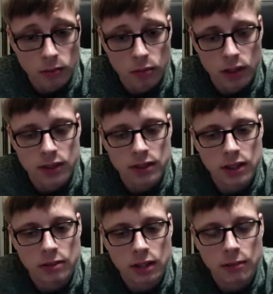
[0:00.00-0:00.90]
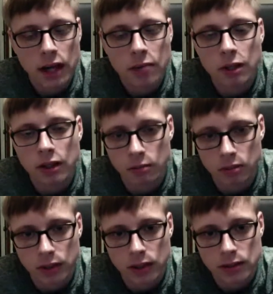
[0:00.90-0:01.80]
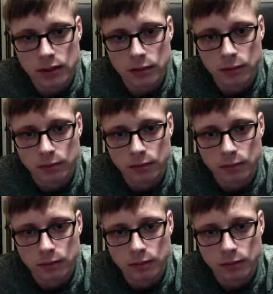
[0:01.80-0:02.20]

But at the same time, I had my complaints.